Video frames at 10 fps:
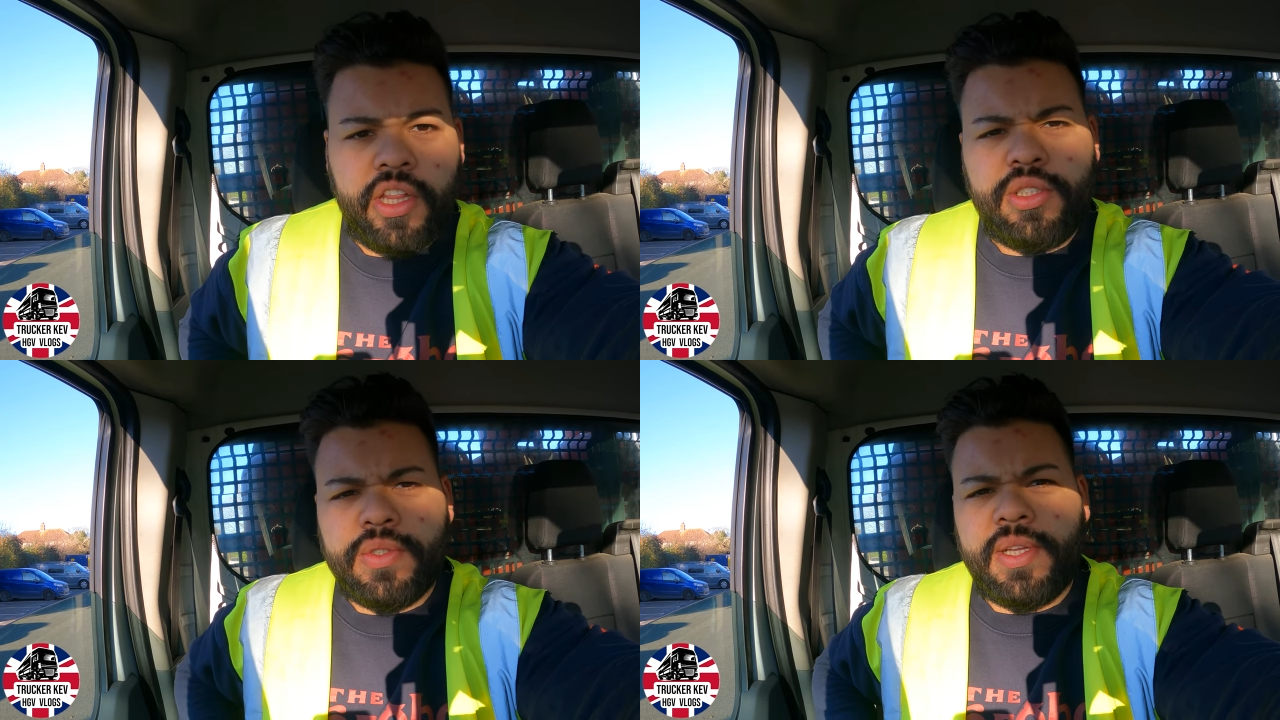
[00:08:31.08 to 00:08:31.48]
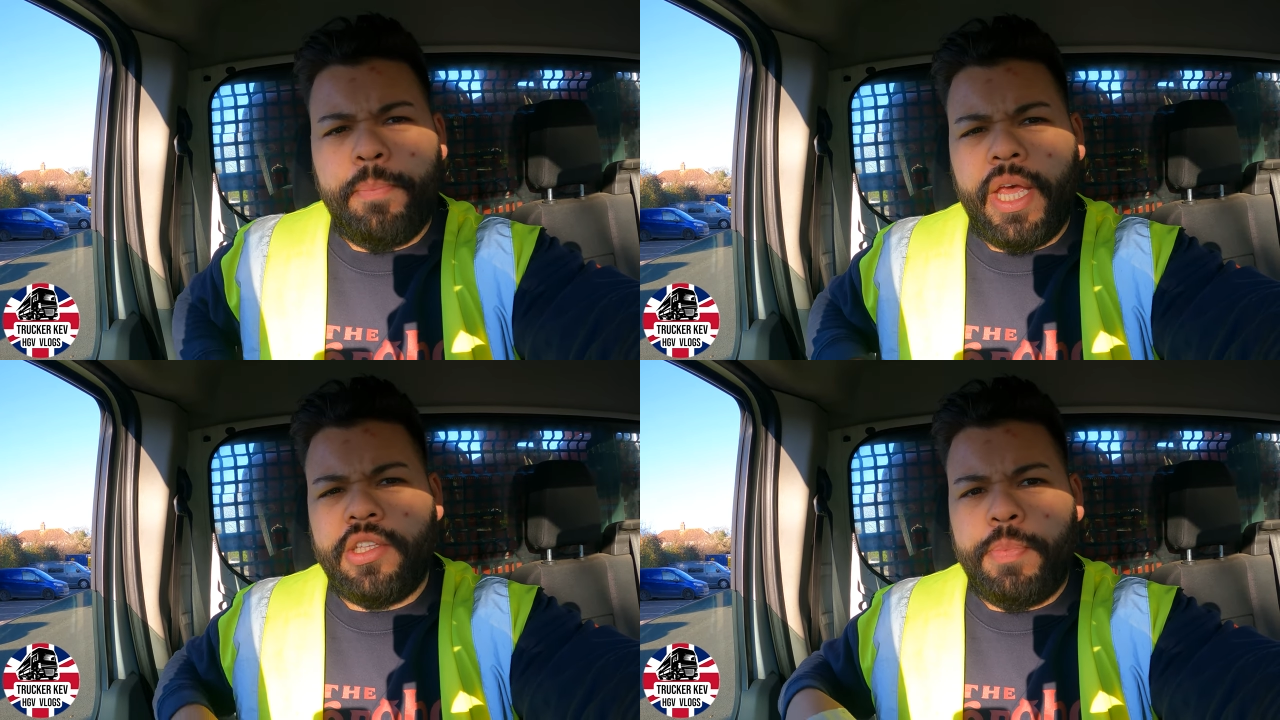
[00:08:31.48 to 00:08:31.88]
So this one's
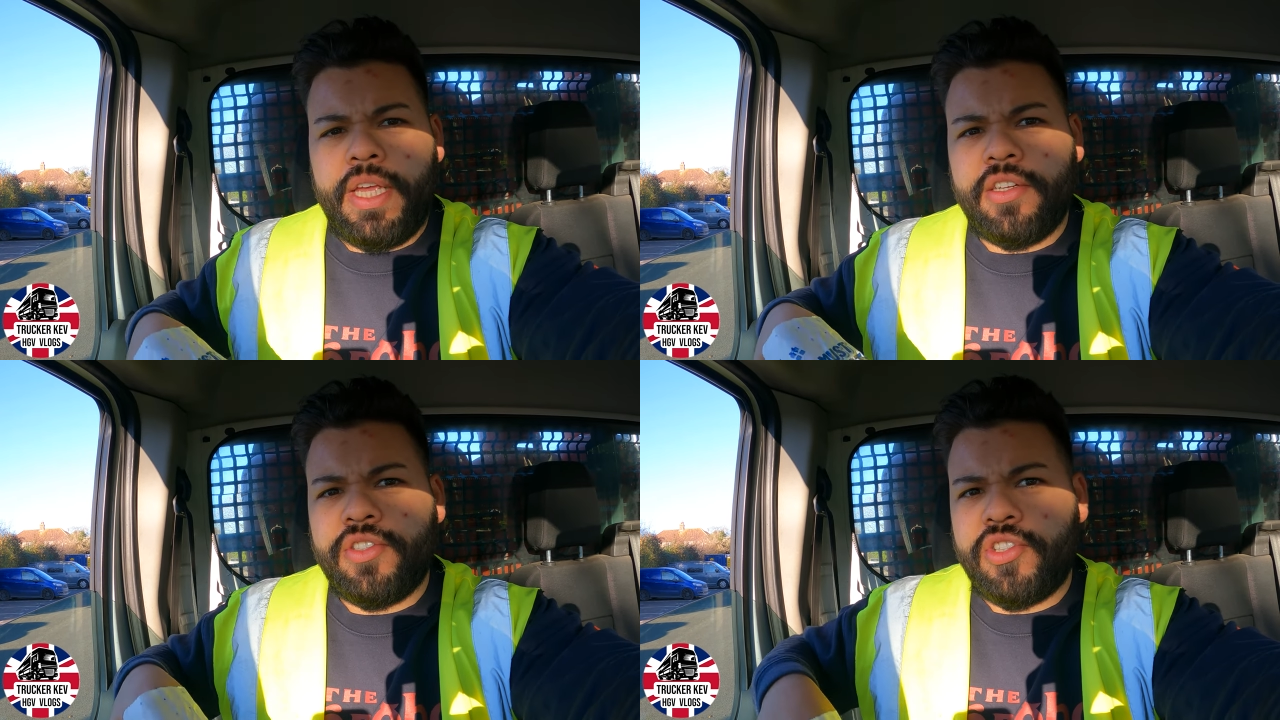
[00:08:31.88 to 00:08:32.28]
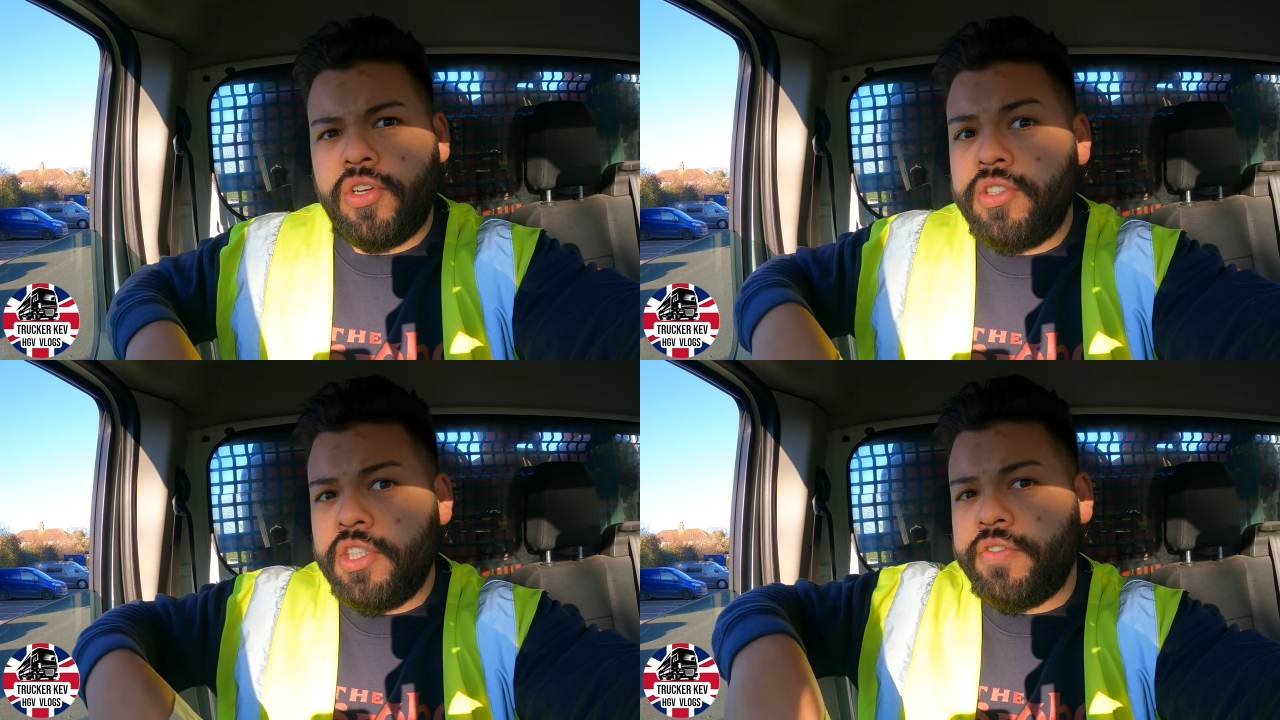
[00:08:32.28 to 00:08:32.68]
a baked bean and
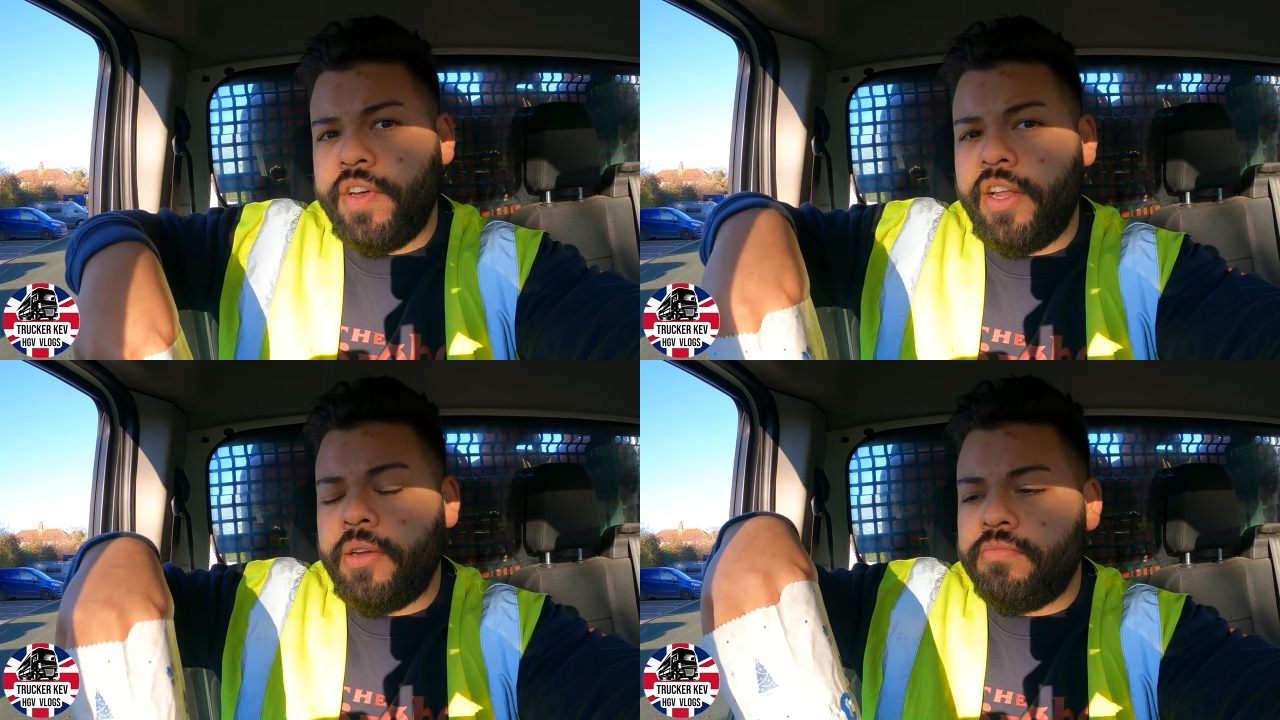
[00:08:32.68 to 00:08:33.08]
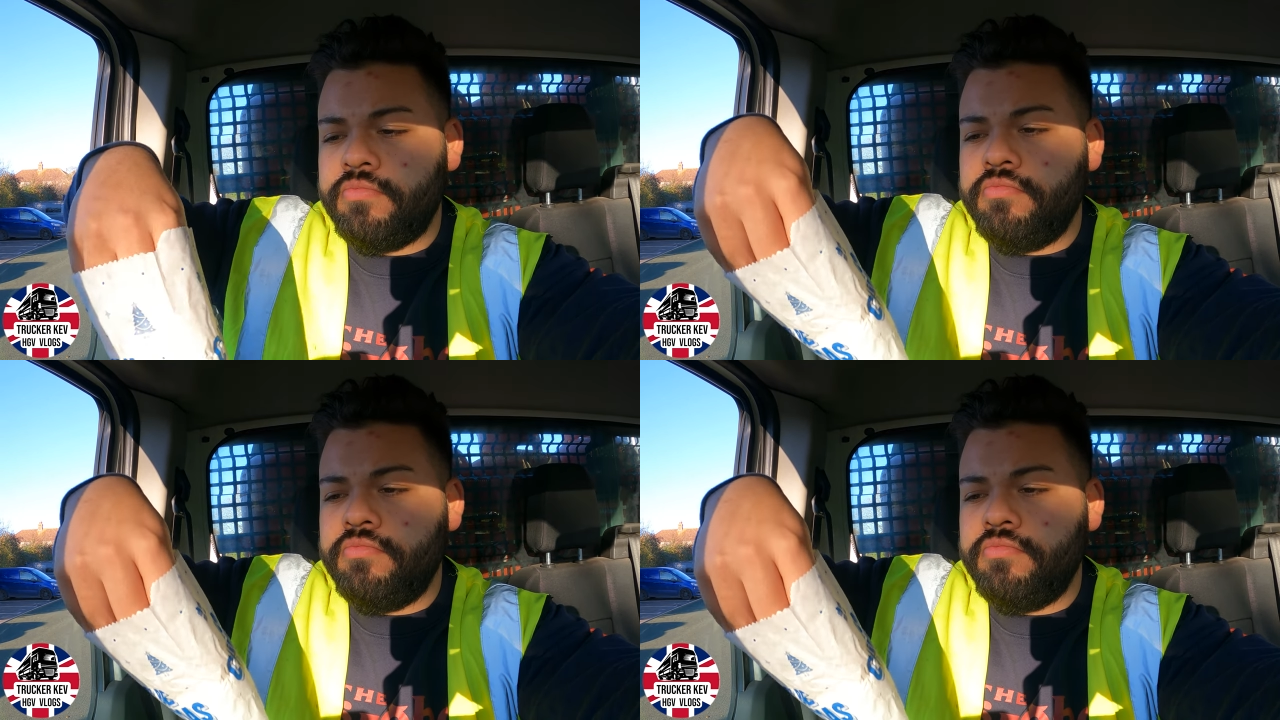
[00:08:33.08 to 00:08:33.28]
sausage filling.